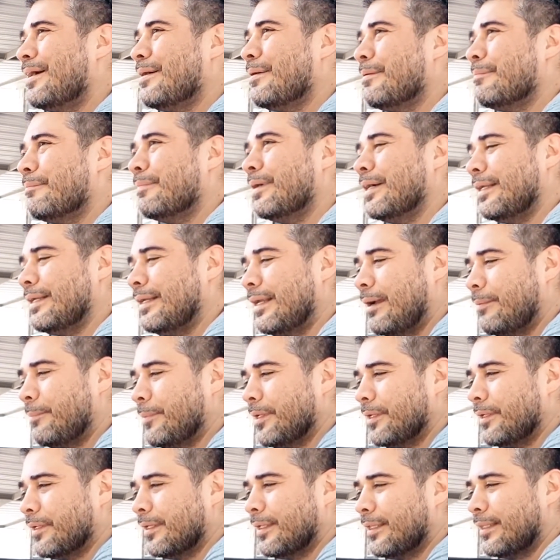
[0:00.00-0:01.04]
But I
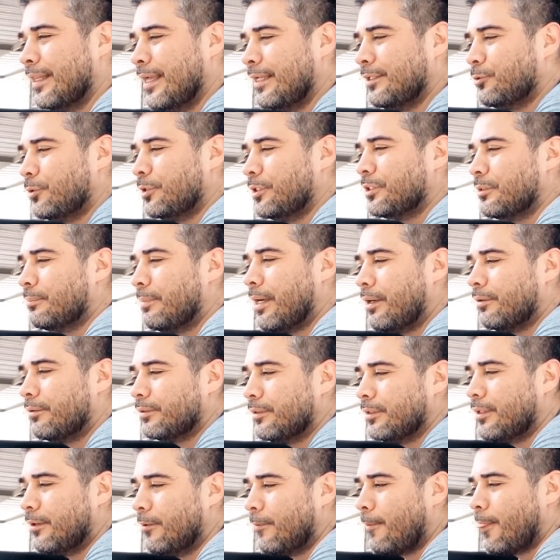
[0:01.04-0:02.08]
mean, that's what it's about, you
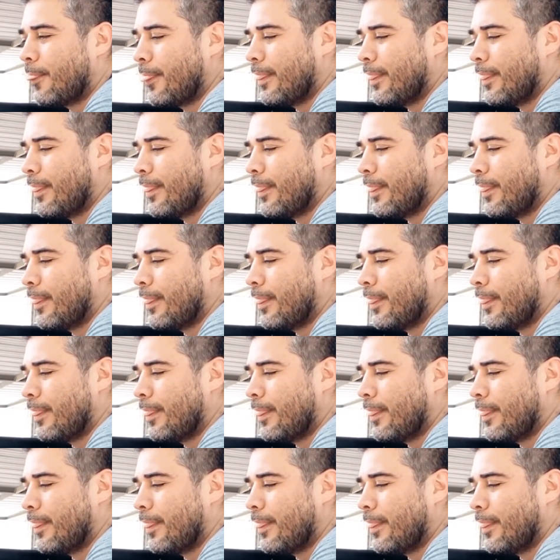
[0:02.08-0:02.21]
know.